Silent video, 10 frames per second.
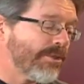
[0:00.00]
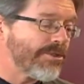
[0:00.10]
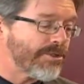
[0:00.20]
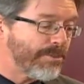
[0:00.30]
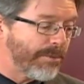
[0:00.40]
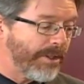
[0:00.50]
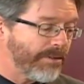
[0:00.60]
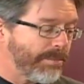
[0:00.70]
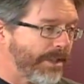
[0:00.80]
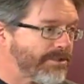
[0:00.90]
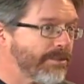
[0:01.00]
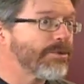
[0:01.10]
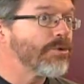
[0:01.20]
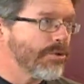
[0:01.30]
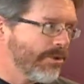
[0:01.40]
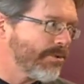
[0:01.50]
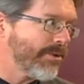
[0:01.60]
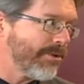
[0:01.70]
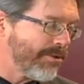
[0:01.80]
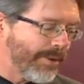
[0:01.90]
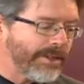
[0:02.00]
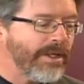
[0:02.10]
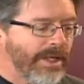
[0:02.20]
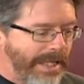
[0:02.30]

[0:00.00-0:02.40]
which is prepared by someone who knows what they're doing,